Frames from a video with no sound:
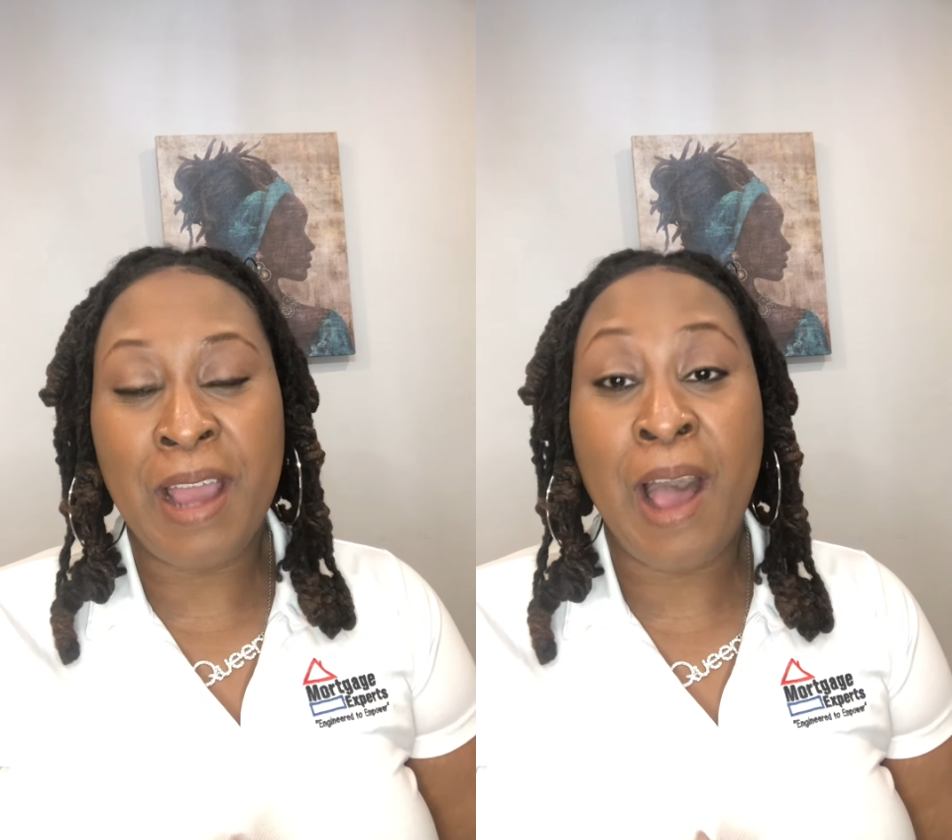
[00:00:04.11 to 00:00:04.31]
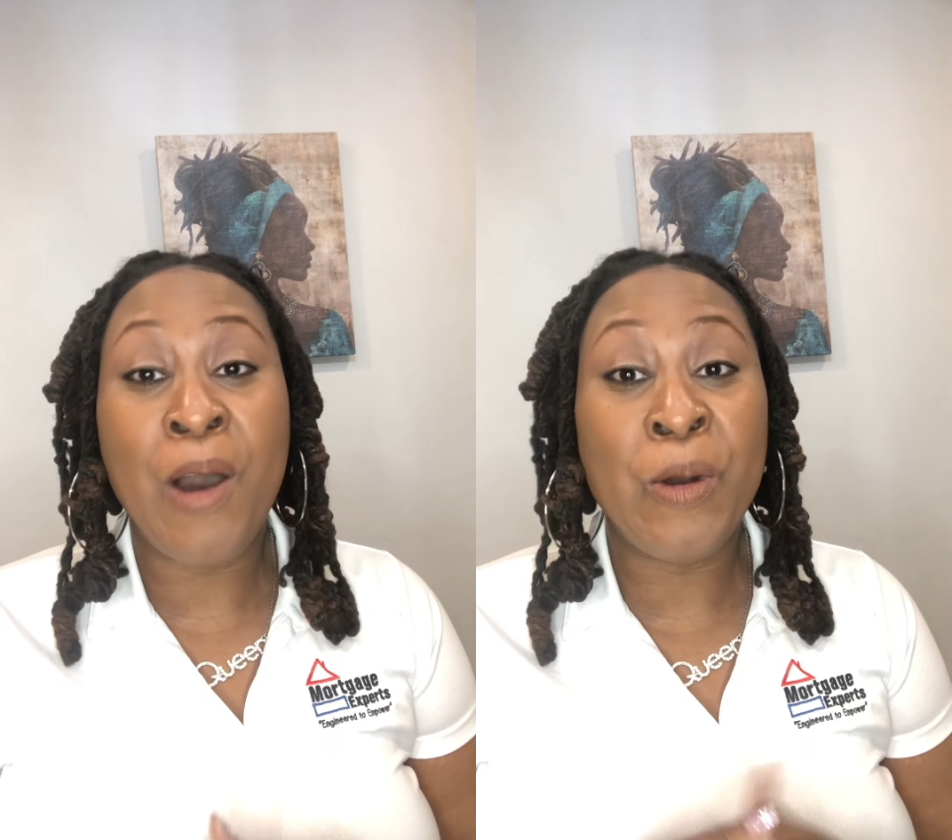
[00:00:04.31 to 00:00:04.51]

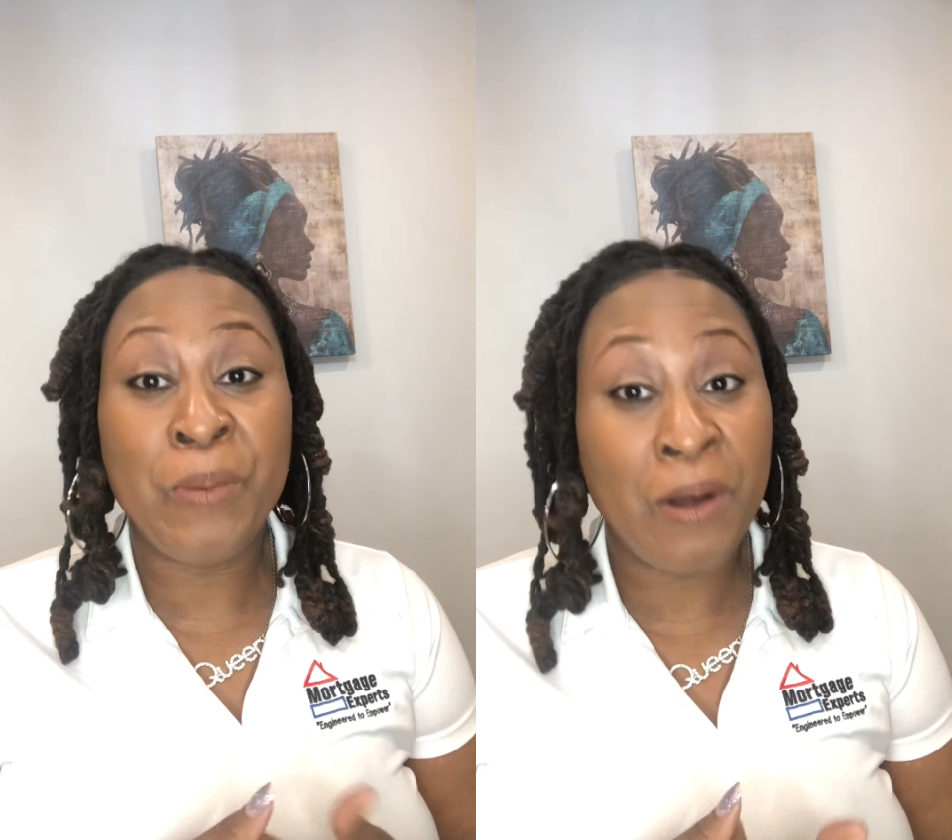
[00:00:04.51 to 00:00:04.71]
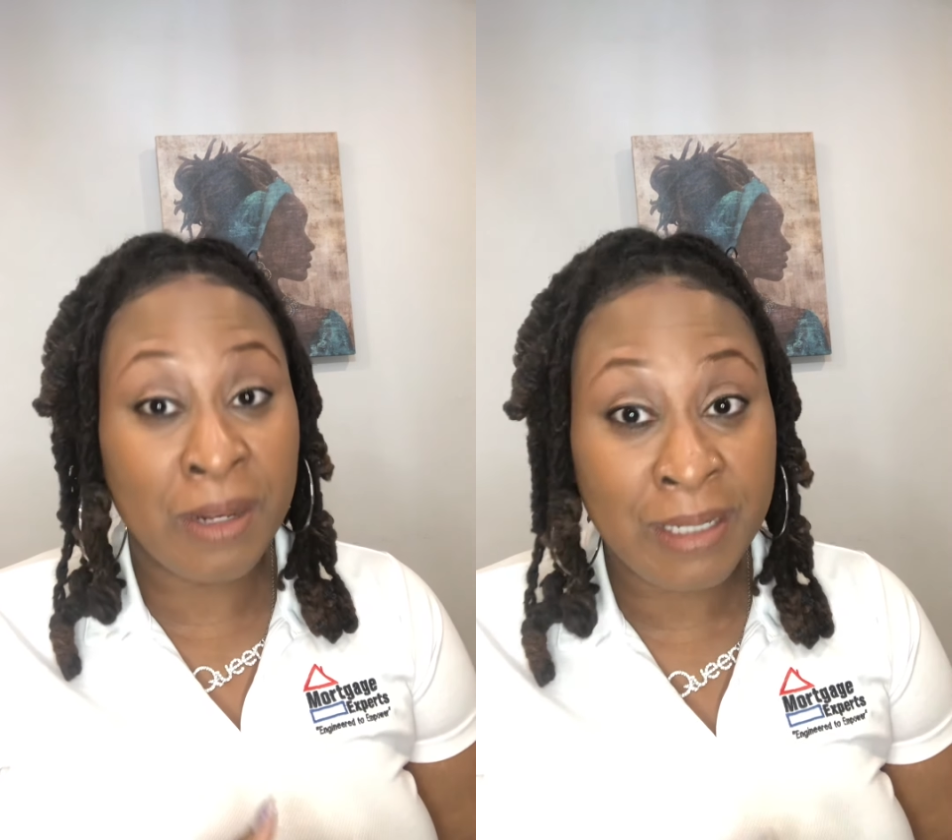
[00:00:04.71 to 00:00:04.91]
I hope
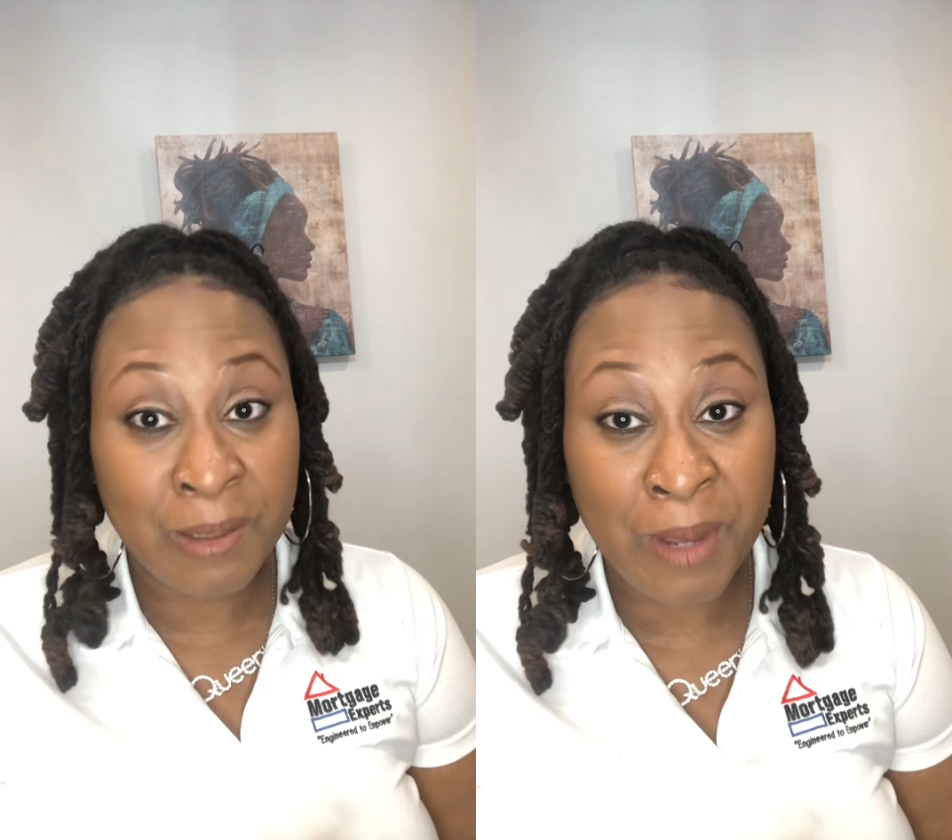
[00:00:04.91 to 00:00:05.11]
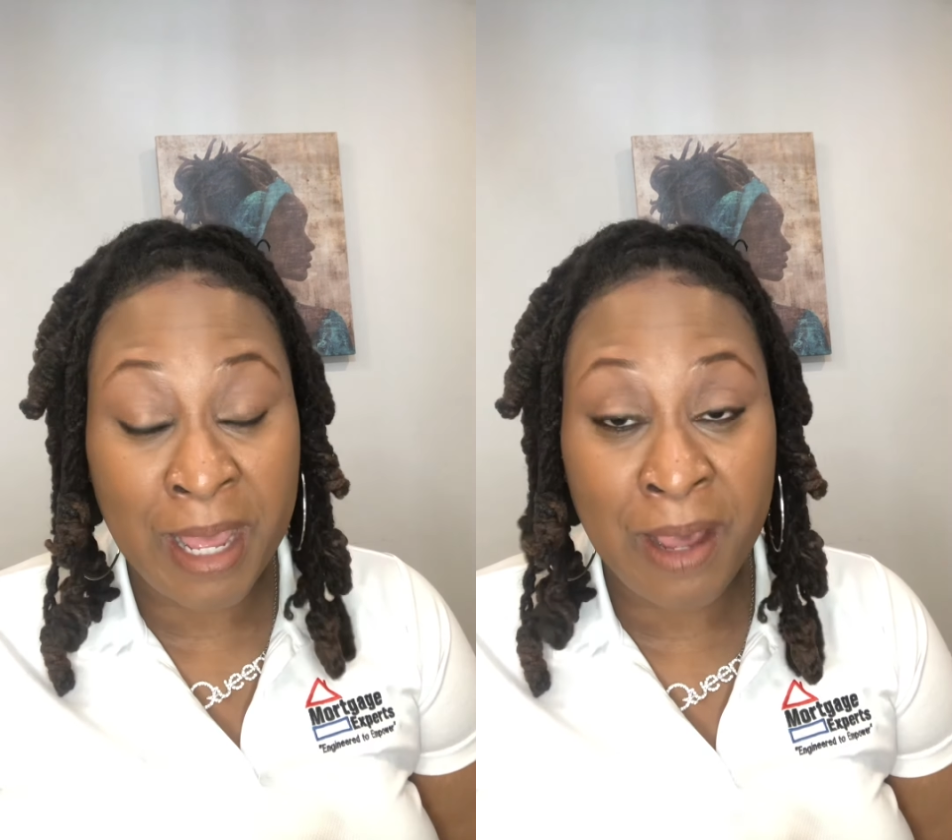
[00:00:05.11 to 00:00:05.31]
all is
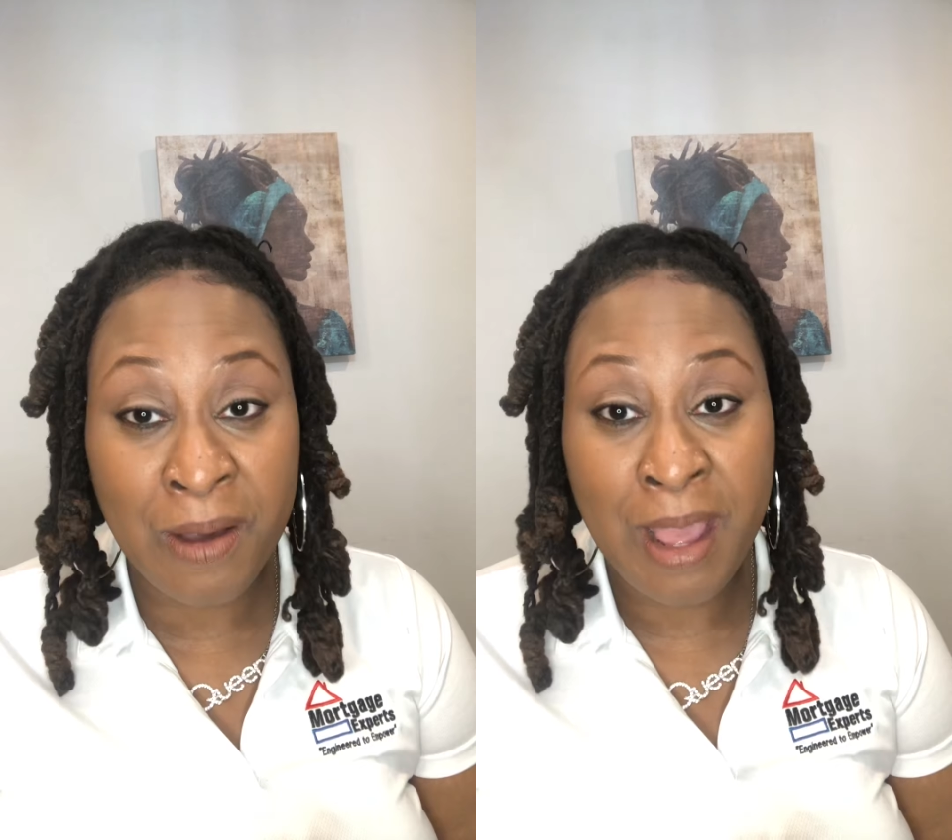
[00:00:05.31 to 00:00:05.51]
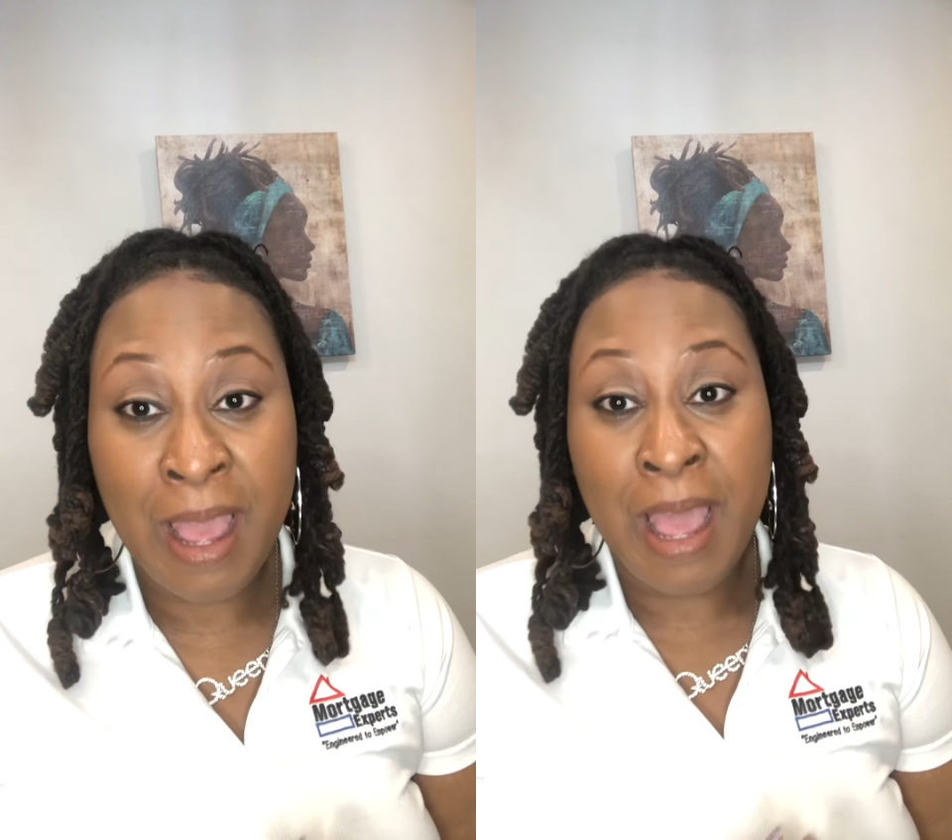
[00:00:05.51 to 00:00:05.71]
well.